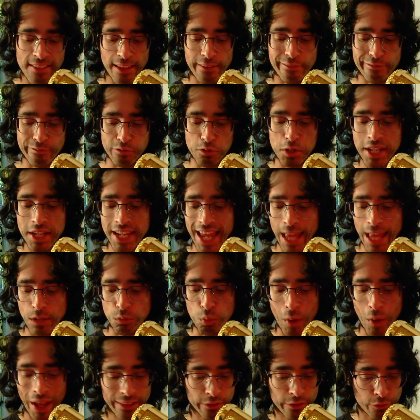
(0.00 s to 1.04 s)
free and
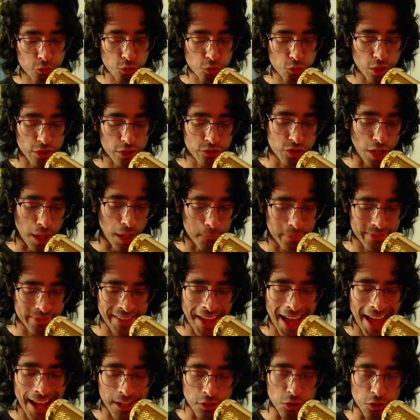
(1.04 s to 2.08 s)
went for a dump
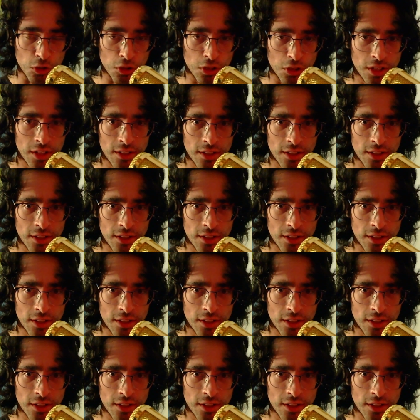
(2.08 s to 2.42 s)
tackle.